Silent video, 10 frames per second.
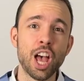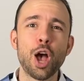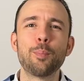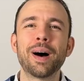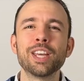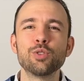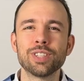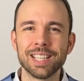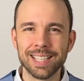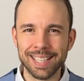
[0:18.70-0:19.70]
by
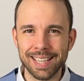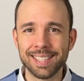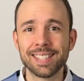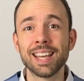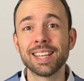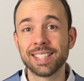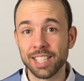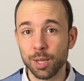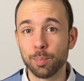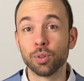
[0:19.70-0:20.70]
using this
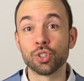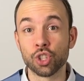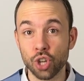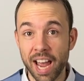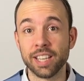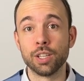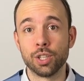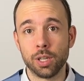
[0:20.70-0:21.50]
simple strategy.